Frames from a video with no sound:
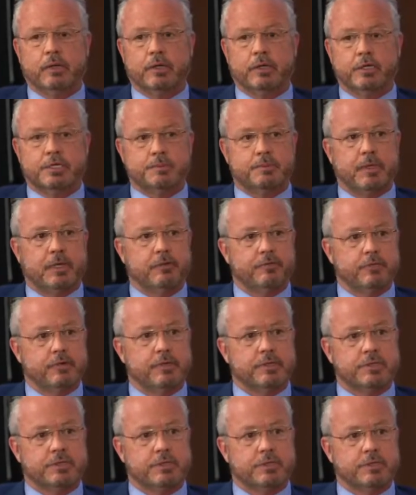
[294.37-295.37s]
and we're going to
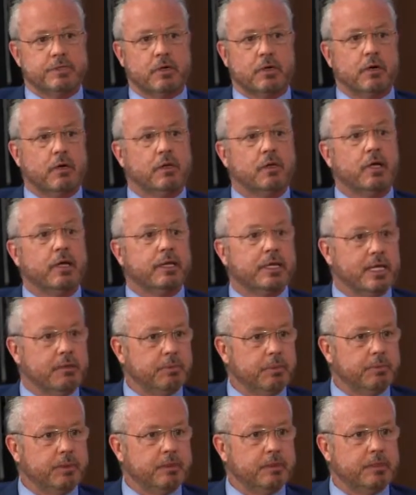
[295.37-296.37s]
expand, for instance, our online
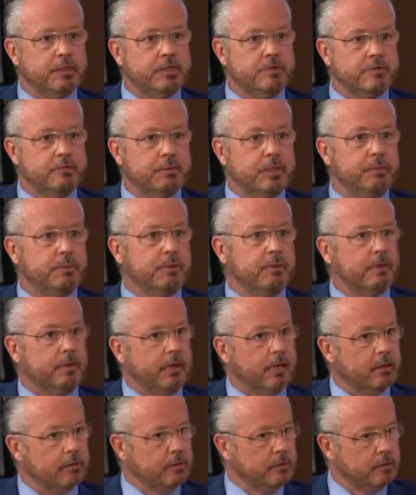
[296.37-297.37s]
capabilities for people
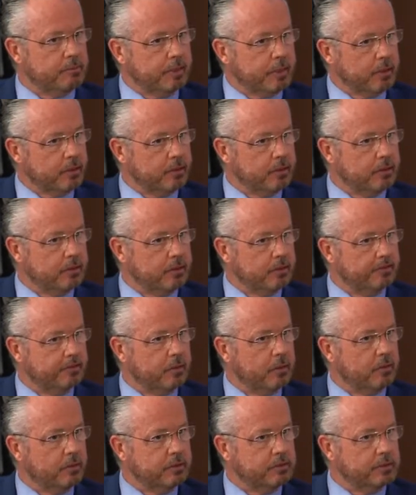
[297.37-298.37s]
to download a ballot
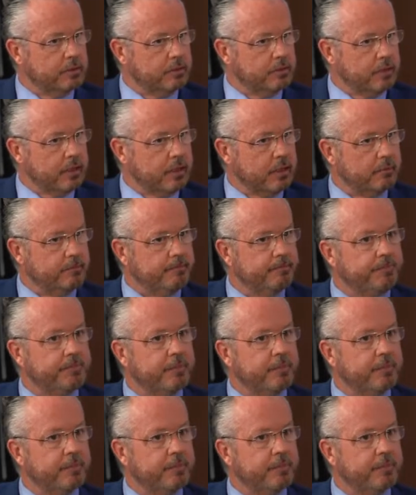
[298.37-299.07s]
if they want to do that.